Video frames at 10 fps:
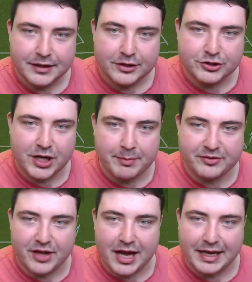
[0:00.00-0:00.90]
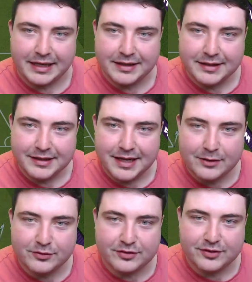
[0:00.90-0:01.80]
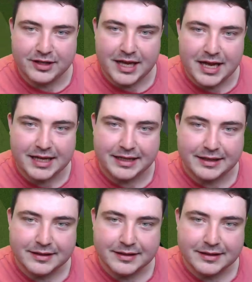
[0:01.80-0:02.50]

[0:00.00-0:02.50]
Szoboszlai. Now to Sallai.